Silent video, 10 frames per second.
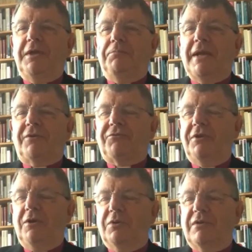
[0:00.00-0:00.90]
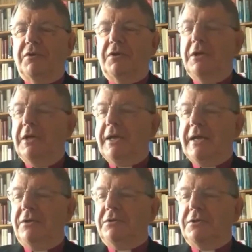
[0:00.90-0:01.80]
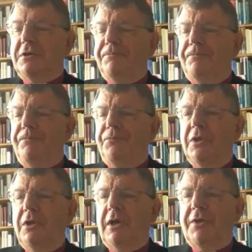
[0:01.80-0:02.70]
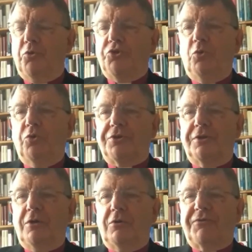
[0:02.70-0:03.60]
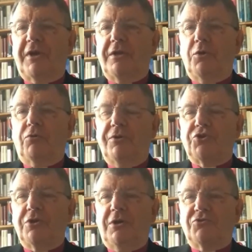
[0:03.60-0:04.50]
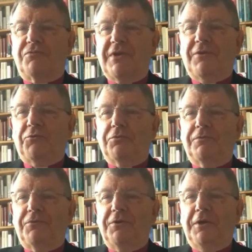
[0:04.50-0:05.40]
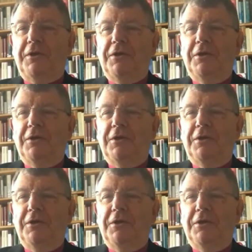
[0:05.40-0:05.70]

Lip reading: Black Sea or whatever. And I thought you ought to know, because I know you're in charge of that sort of thing.